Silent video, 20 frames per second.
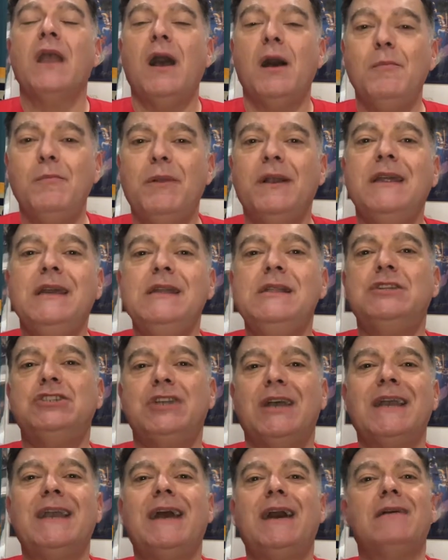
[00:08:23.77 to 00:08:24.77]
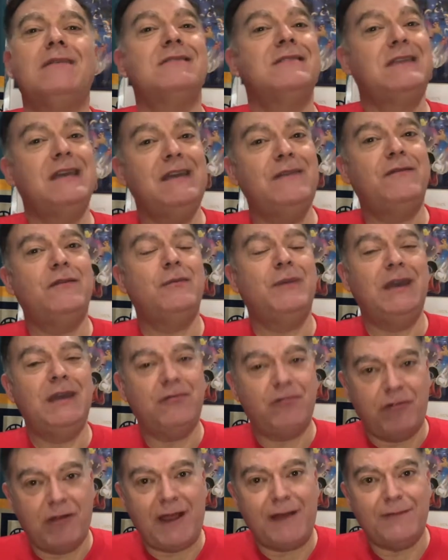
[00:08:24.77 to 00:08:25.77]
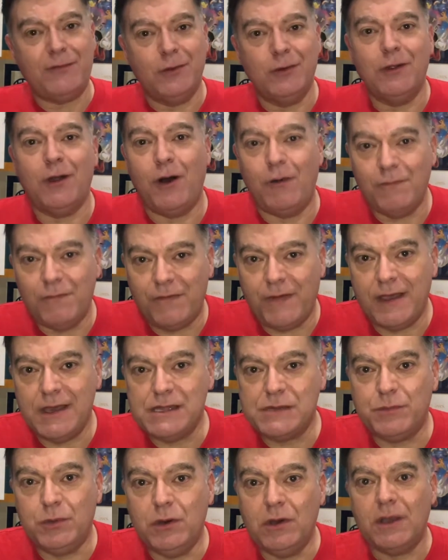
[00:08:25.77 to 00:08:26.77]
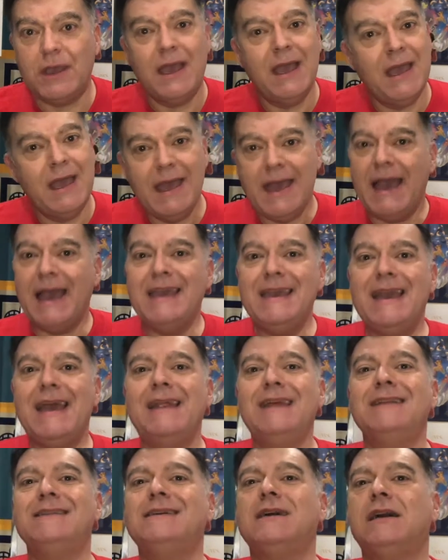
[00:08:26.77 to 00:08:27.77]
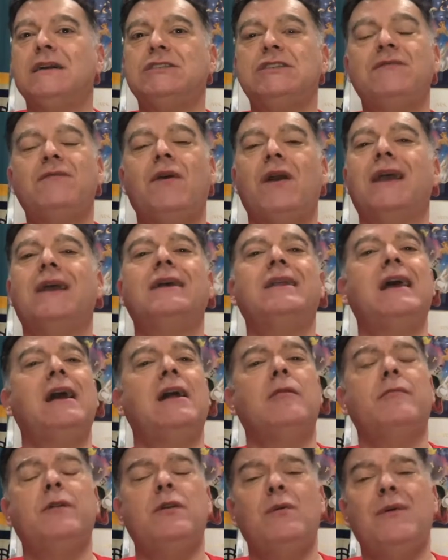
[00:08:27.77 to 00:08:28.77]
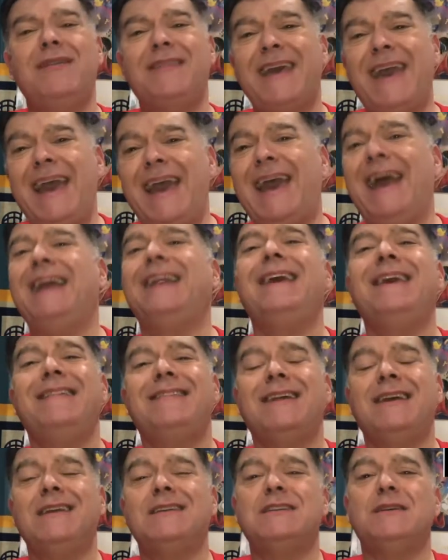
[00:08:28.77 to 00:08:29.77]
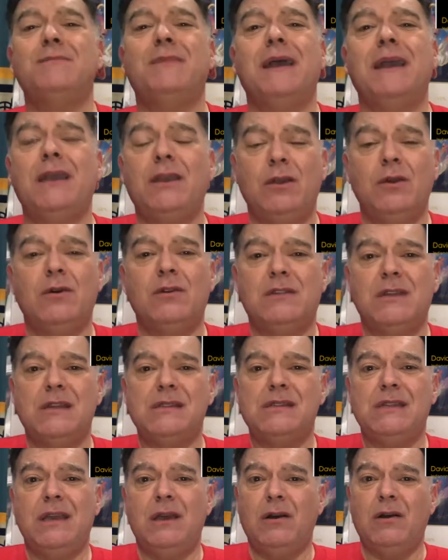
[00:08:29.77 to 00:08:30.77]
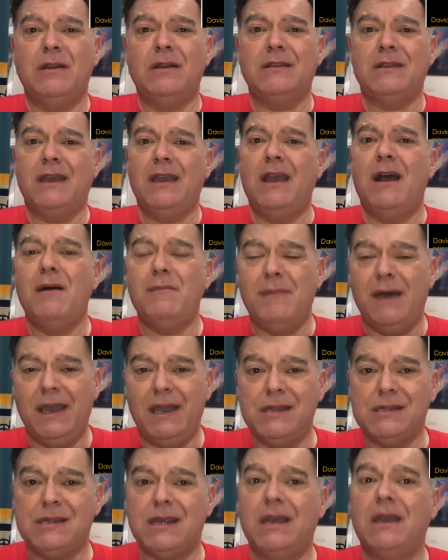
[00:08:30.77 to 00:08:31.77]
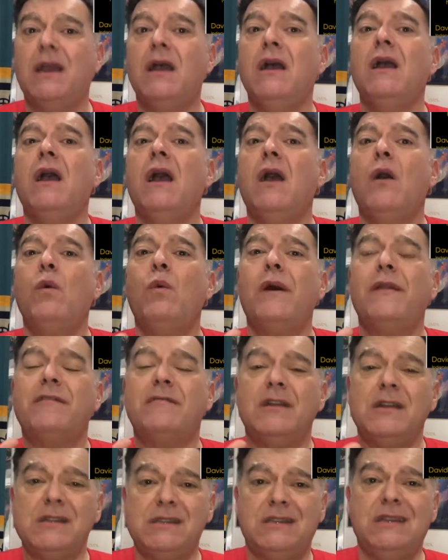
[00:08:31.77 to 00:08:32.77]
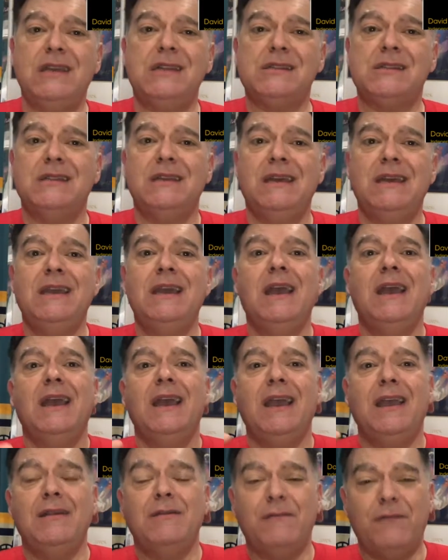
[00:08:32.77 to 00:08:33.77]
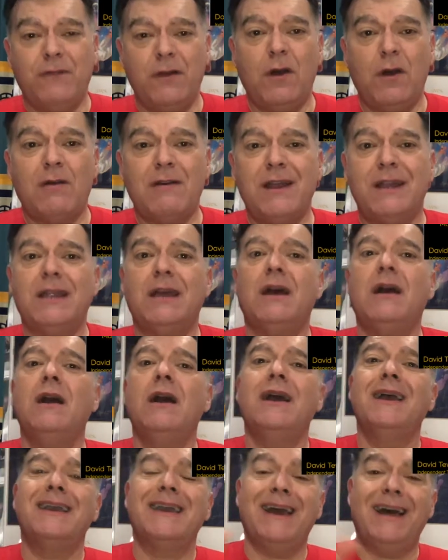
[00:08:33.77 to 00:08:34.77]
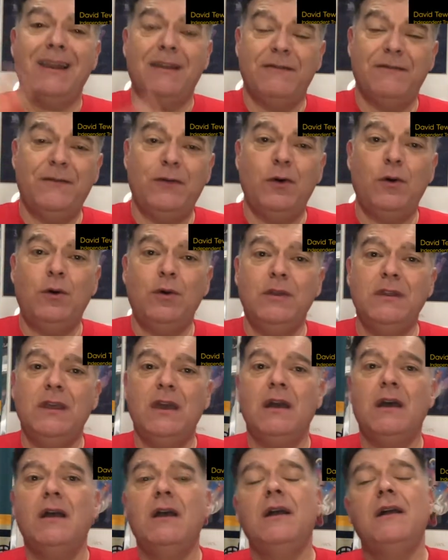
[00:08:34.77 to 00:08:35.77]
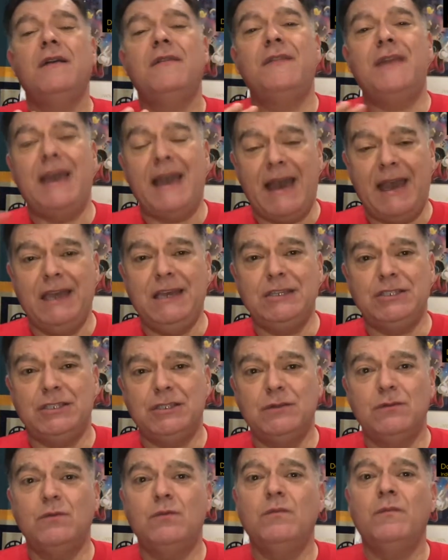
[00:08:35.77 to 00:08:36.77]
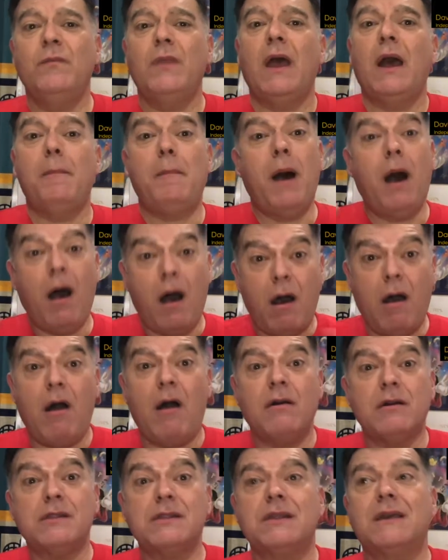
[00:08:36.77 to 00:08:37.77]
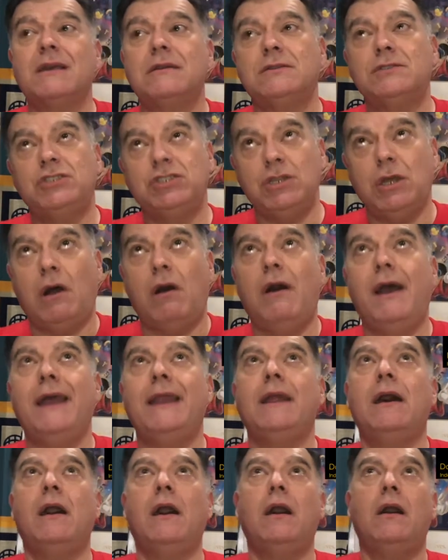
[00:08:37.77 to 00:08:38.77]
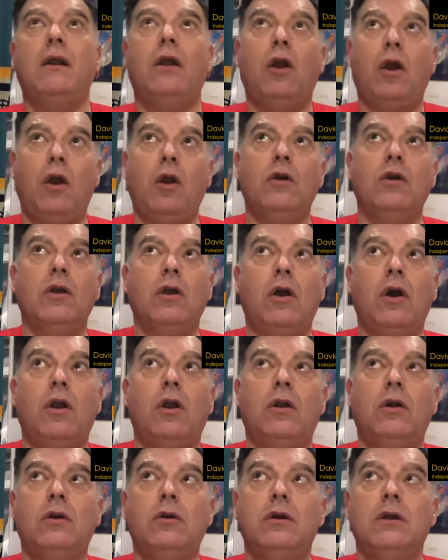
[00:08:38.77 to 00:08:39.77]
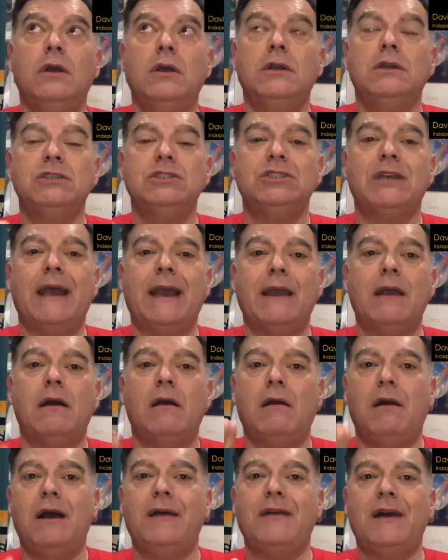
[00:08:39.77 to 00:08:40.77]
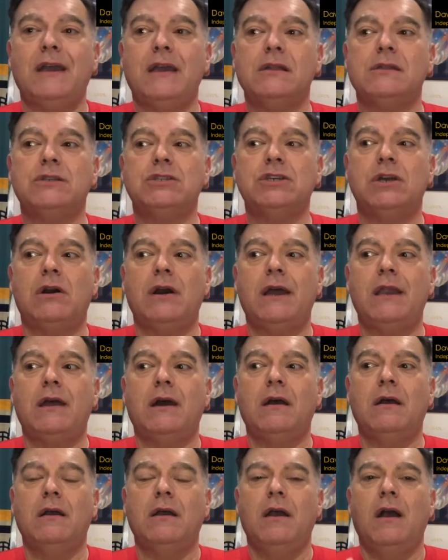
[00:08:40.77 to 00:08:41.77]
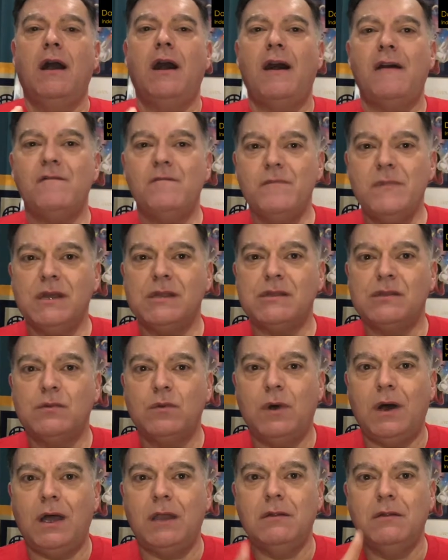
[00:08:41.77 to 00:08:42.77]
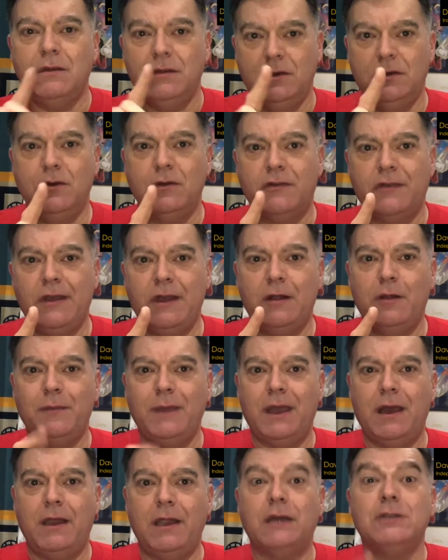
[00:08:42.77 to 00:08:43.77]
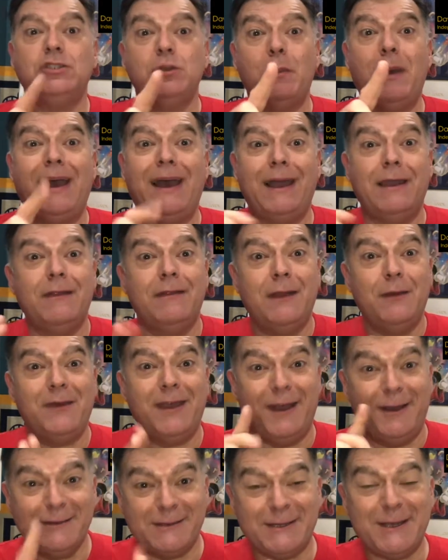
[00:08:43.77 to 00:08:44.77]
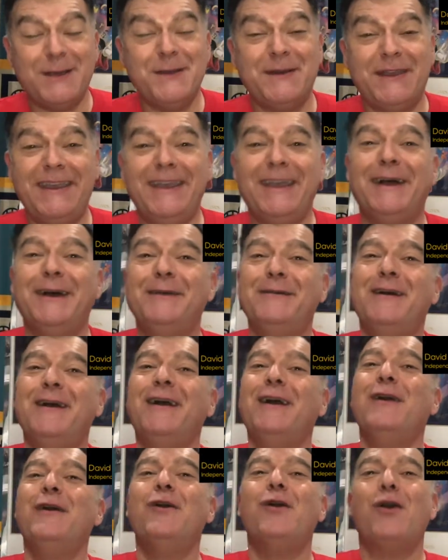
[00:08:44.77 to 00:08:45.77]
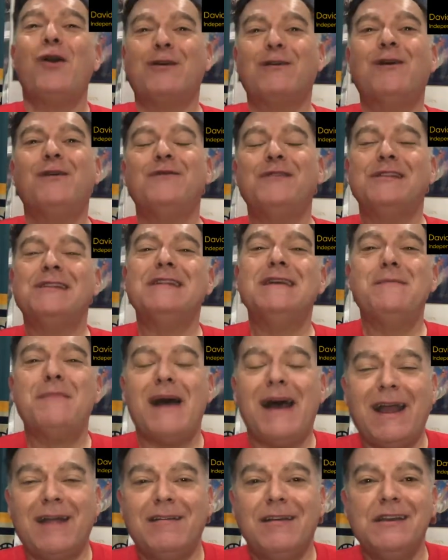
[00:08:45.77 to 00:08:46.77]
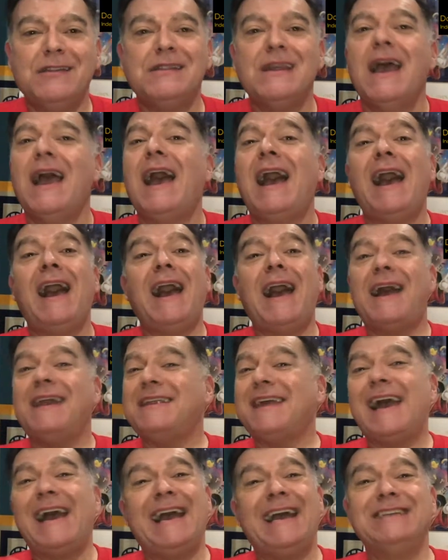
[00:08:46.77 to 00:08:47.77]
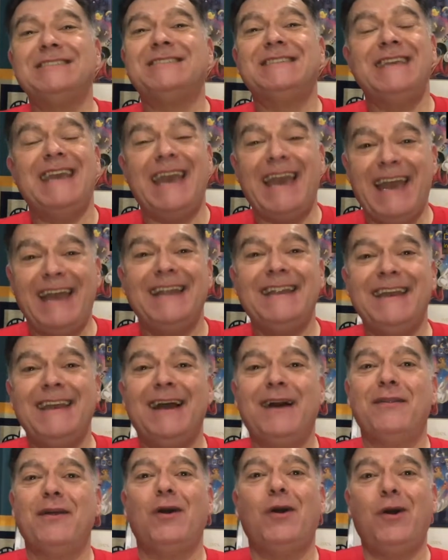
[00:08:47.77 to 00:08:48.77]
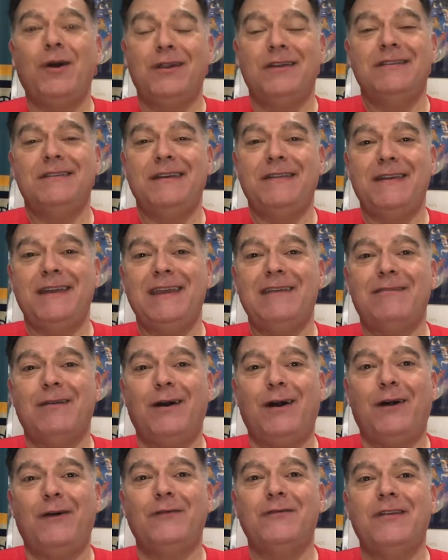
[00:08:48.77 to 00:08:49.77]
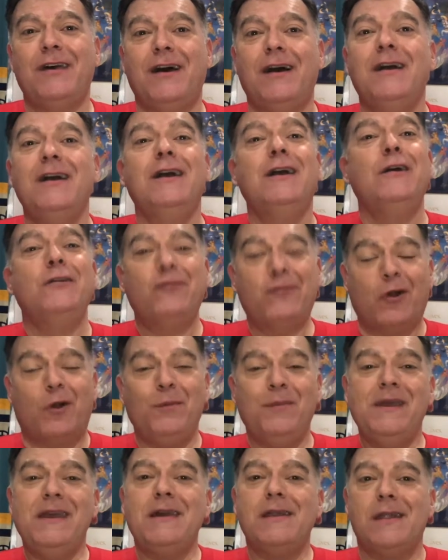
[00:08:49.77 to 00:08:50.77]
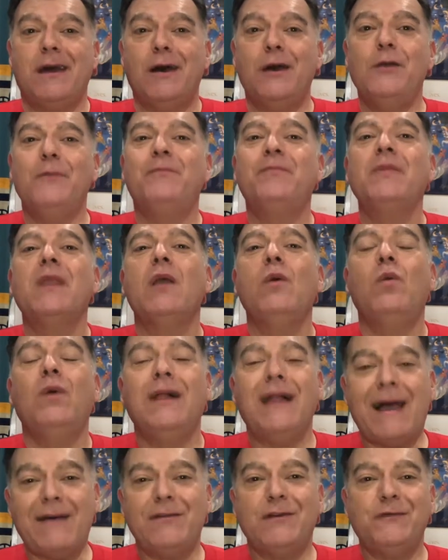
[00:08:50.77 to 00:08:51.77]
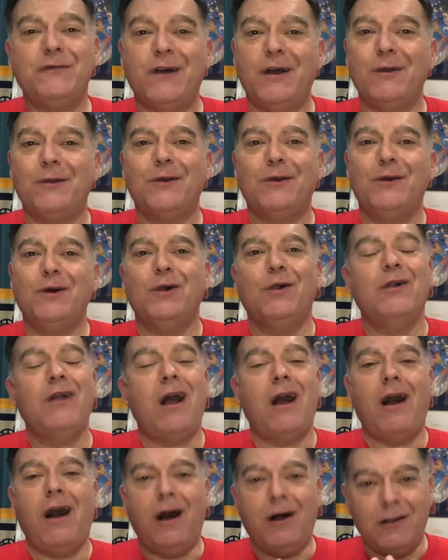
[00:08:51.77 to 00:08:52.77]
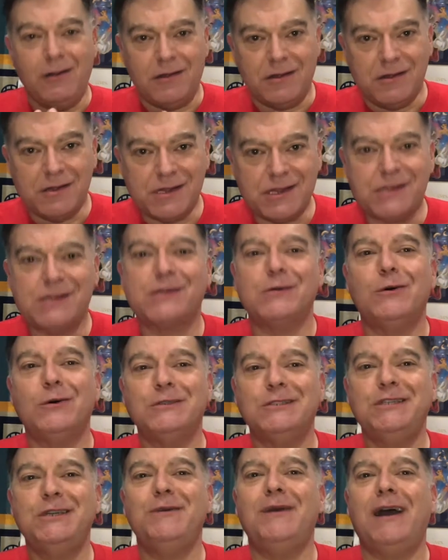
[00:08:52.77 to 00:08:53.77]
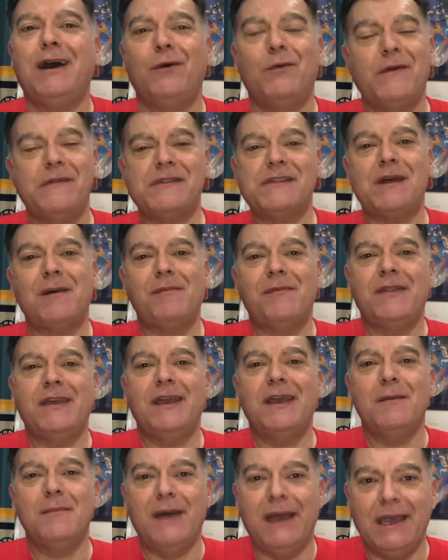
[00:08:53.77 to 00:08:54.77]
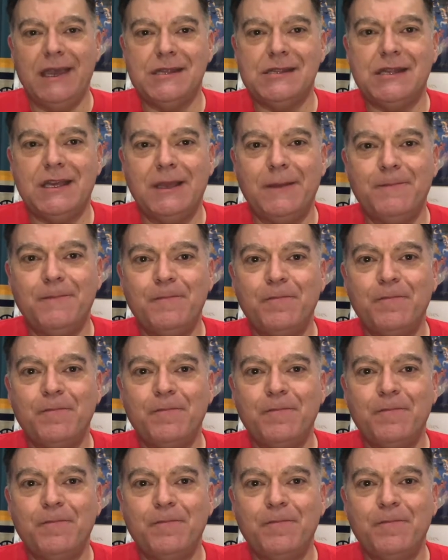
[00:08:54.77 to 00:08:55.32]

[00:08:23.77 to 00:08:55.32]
And please check out D4B Travel on Facebook and get in touch if I can help you with anything to make your Disney holiday amazing. Whether it's Disney in Florida, California, the Asian parks, China, Hong Kong, Shanghai, that is China. I've missed one, you'll tell me. I know. Japan, there we go, Tokyo, or obviously Paris, and actually any other holiday that you're after. Drop me a note, we'll have a phone call, I'll sort you out with something amazing.